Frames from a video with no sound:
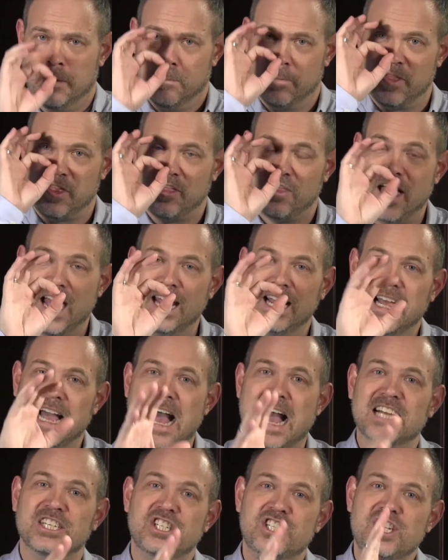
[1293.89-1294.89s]
But thank
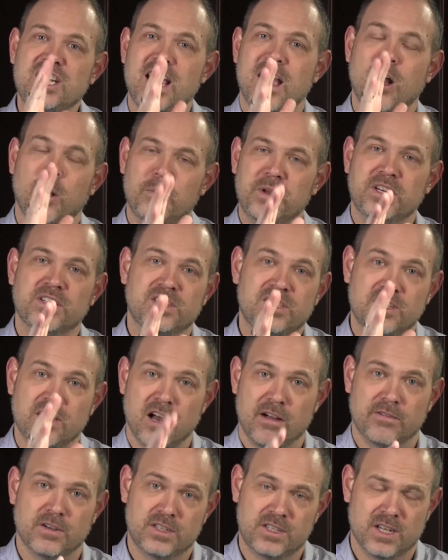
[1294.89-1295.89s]
God she helped me
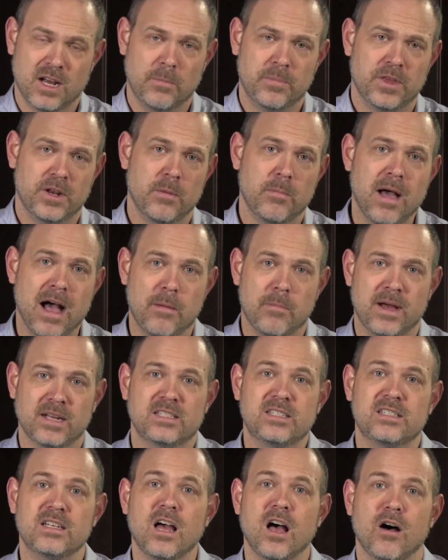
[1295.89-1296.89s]
discover something about
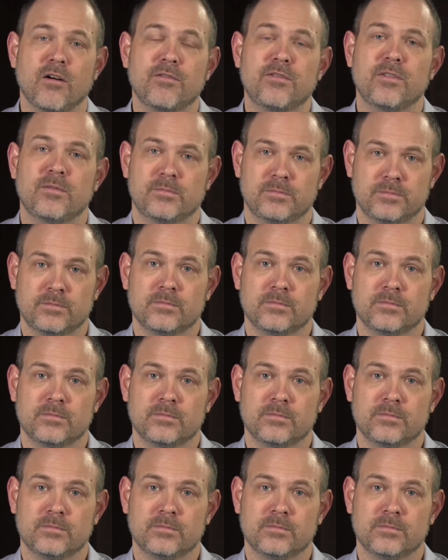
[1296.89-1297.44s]
myself